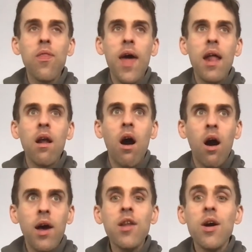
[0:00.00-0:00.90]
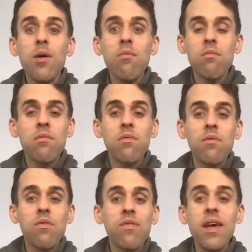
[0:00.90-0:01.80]
then I don't
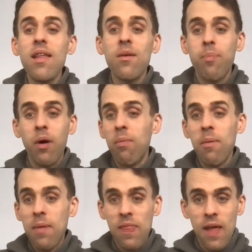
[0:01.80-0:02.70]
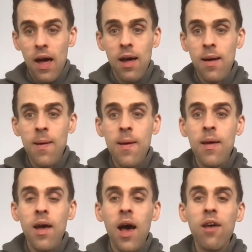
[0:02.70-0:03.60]
see the problem in that.
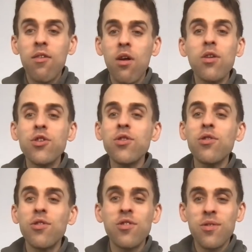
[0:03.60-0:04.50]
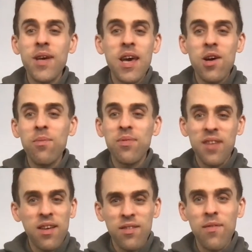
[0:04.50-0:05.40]
As long as you're not doing it
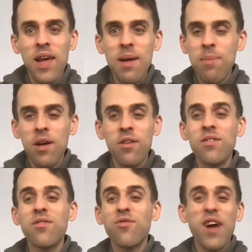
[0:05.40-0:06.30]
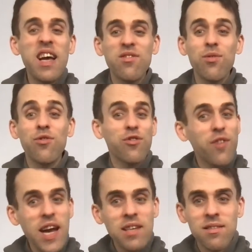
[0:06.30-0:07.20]
obsessively, because stress on
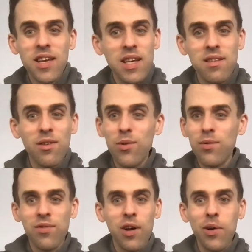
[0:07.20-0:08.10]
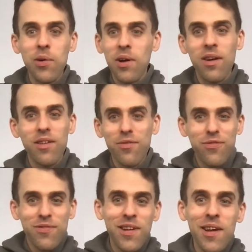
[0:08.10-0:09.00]
stress can also kind
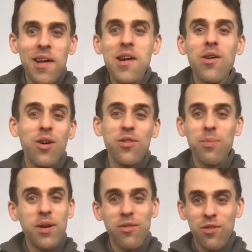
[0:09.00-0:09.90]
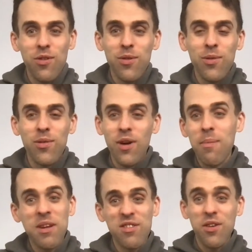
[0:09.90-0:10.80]
of contribute to
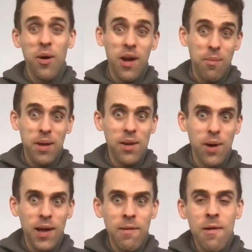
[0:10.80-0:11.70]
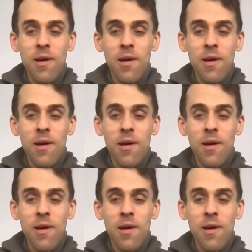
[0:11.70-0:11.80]
diabetes going up anyway.